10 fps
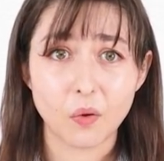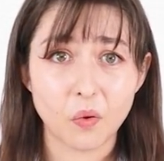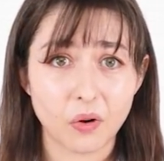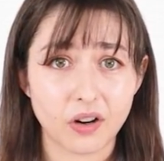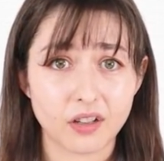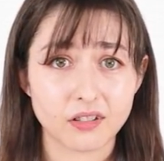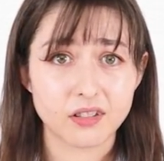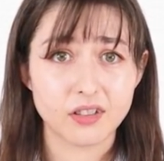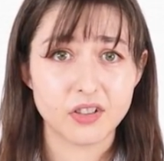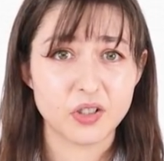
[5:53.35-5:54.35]
Or,
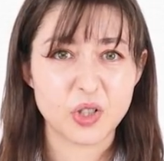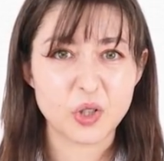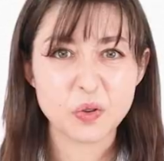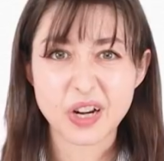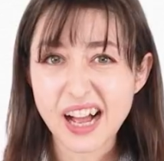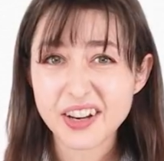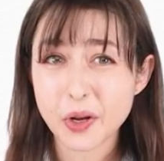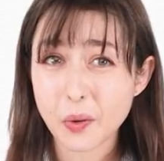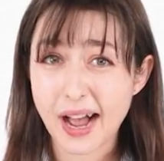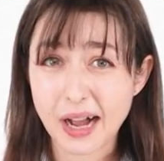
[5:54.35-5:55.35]
do you not
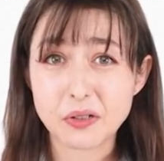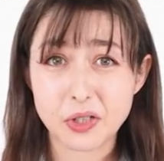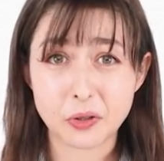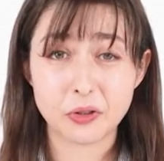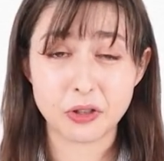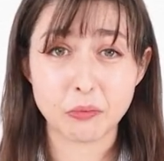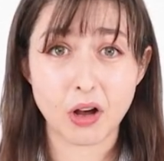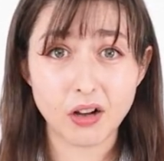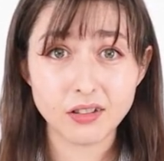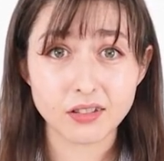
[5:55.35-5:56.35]
know how to go to the
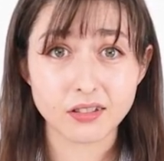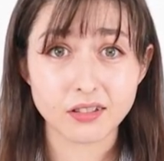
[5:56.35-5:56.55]
mall?